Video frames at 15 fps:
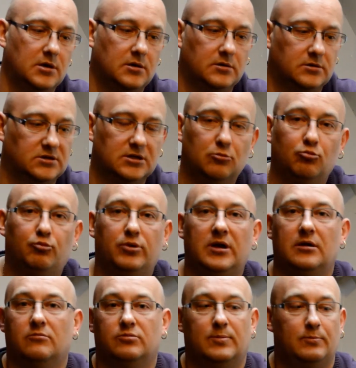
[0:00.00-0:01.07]
Some
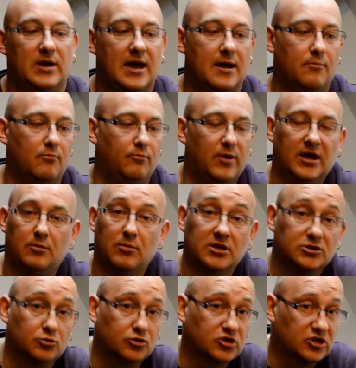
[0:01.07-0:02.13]

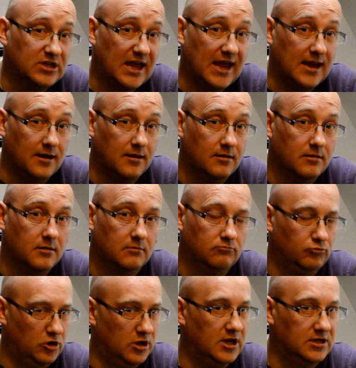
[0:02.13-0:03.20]
pigments will stain.
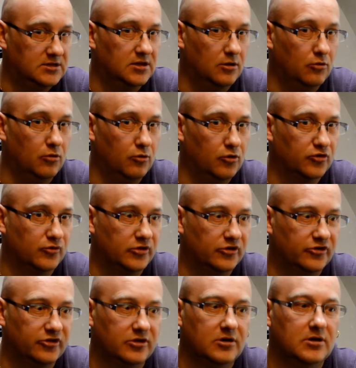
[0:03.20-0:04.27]
You need to know those
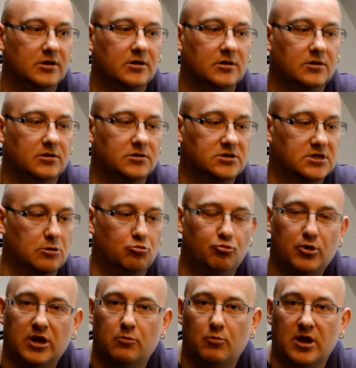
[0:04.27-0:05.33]
ones. Some
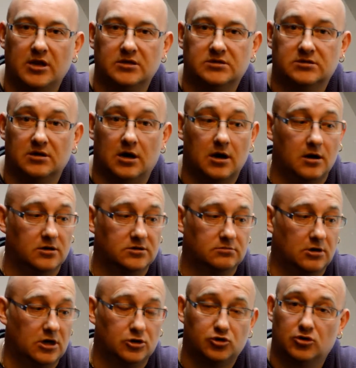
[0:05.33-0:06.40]
pigments are
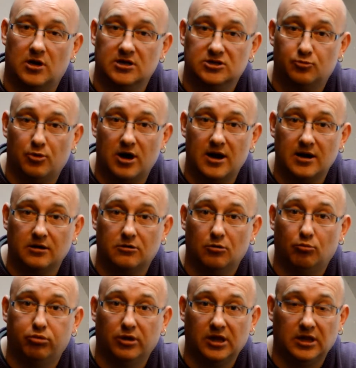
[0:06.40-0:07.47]
transparent
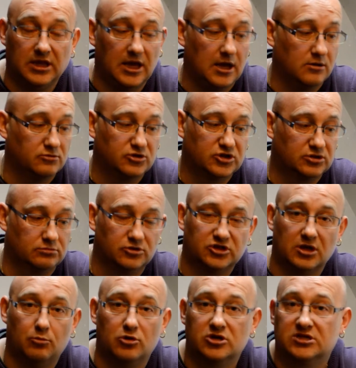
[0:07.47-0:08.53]
completely, and
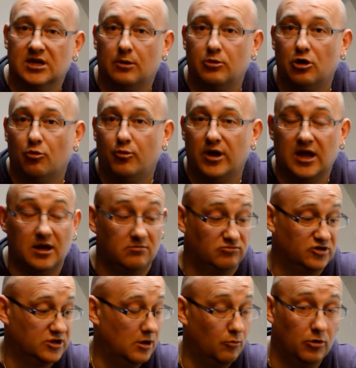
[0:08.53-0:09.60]
some are semi-opaque,
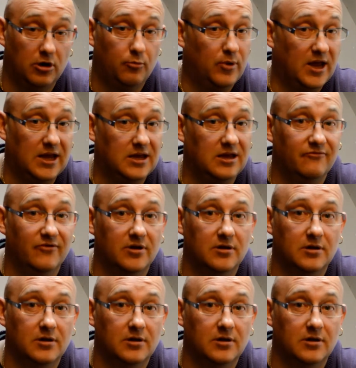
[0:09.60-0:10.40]
some are opaque even.